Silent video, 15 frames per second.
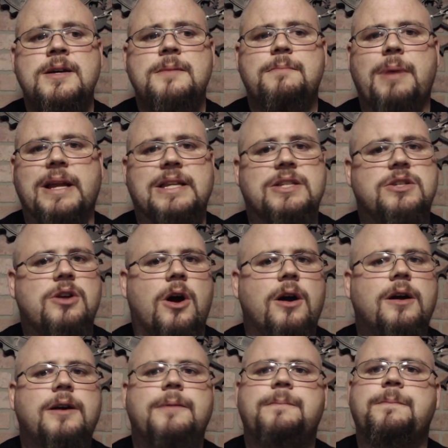but it's
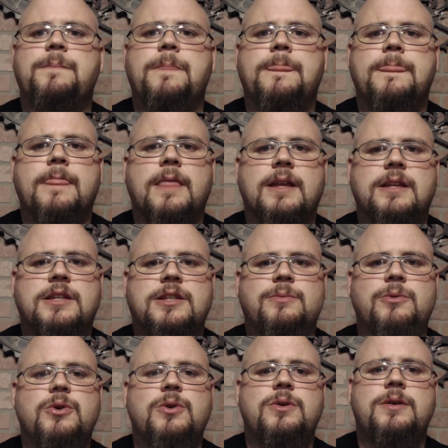dark, it's
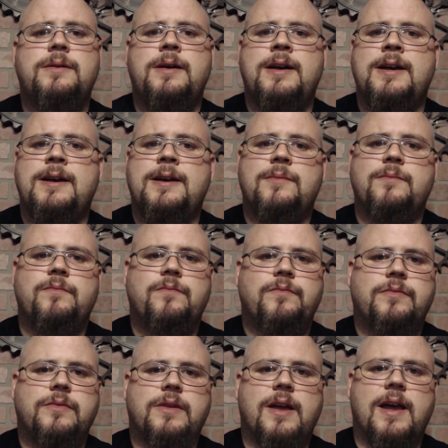smooth.
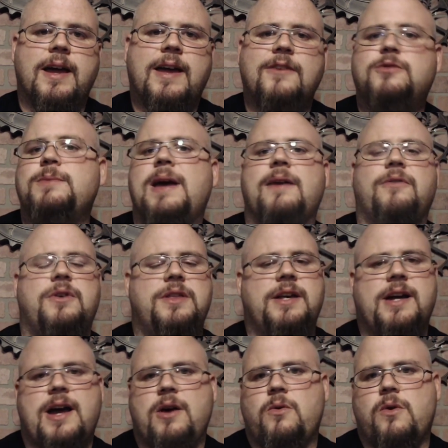It gives me everything
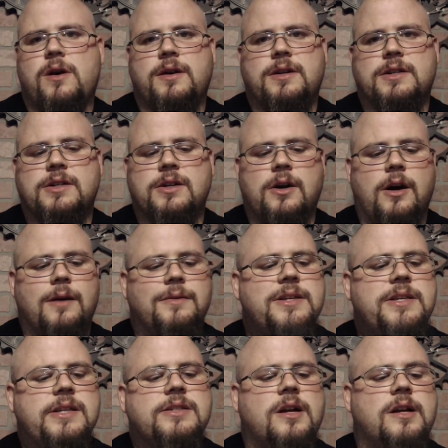I want in a cigar.
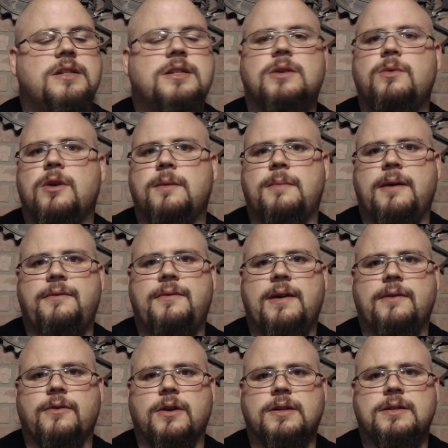This is honestly one of my
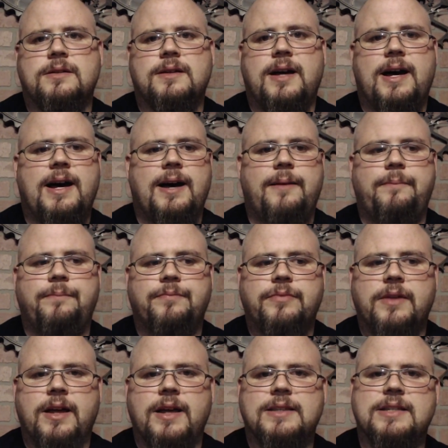favorites.
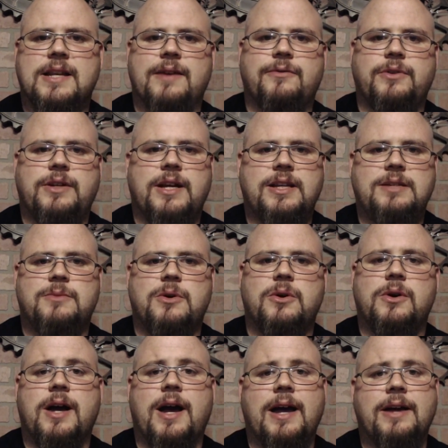It's an everyday
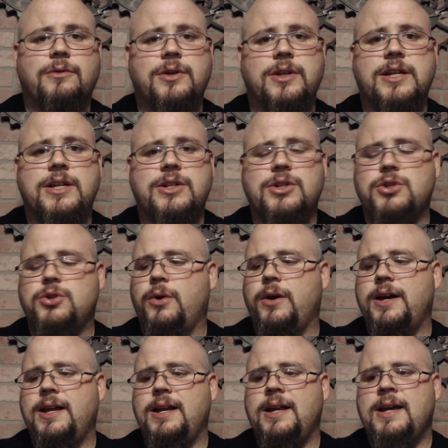smoke. I really enjoy
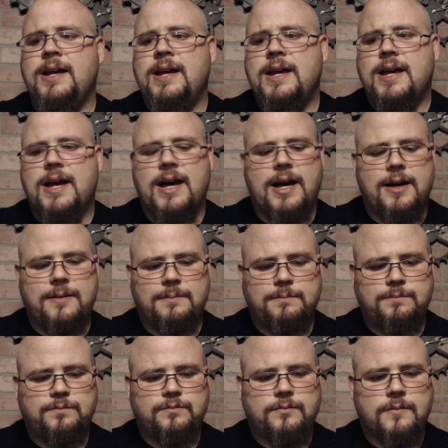it, and
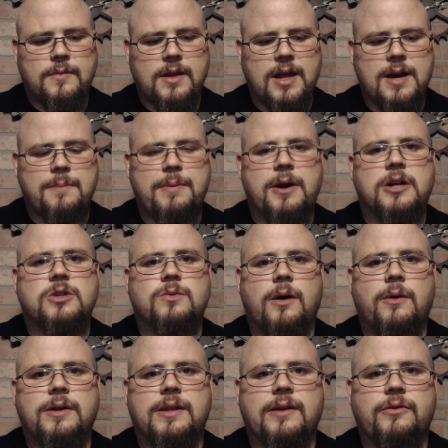it pairs
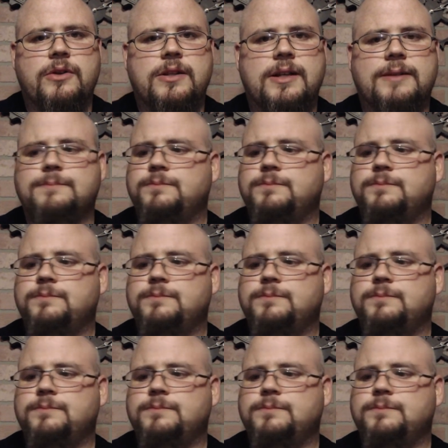well with everything.